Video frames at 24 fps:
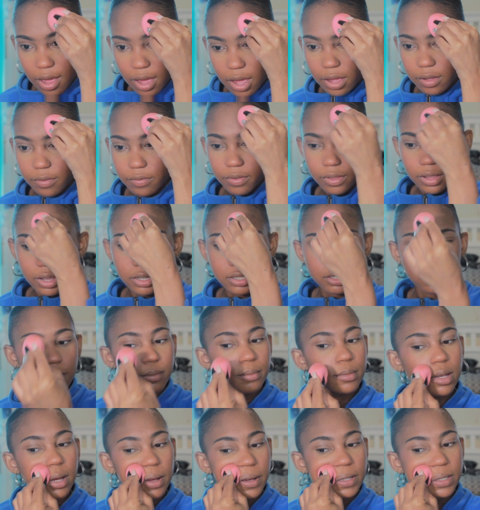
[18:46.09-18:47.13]
I feel like
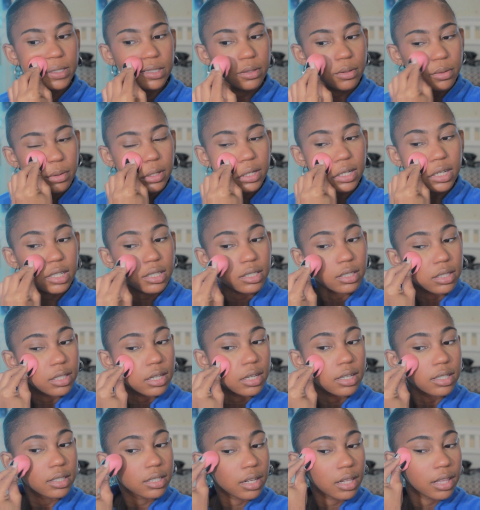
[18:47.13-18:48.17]
sometimes doing this
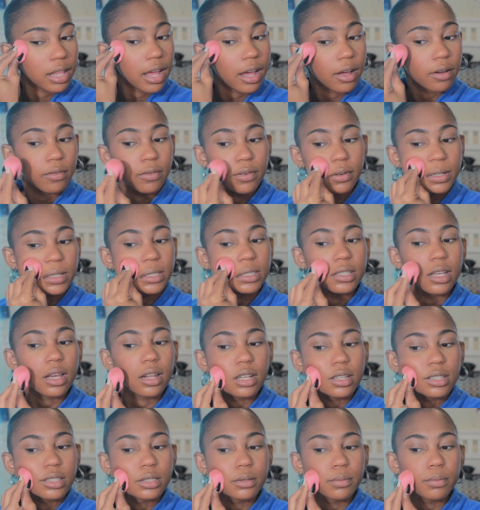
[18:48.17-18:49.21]
does allow for the
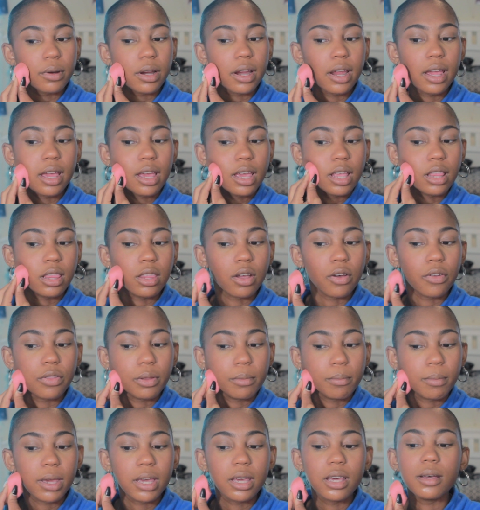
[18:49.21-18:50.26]
setting spray and all the
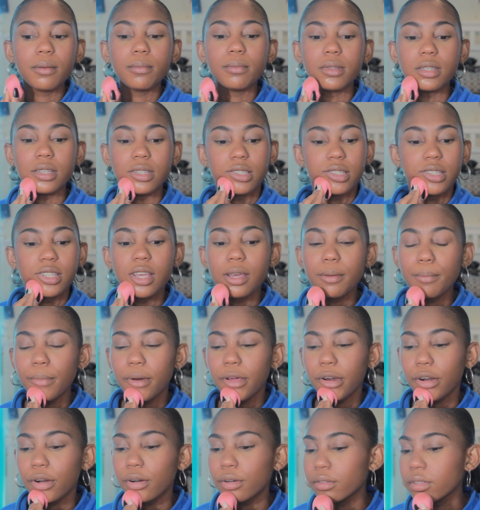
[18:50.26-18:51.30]
makeup to sit
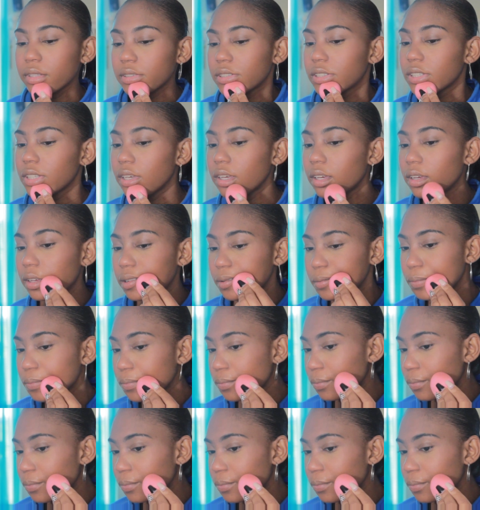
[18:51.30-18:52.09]
better on the skin,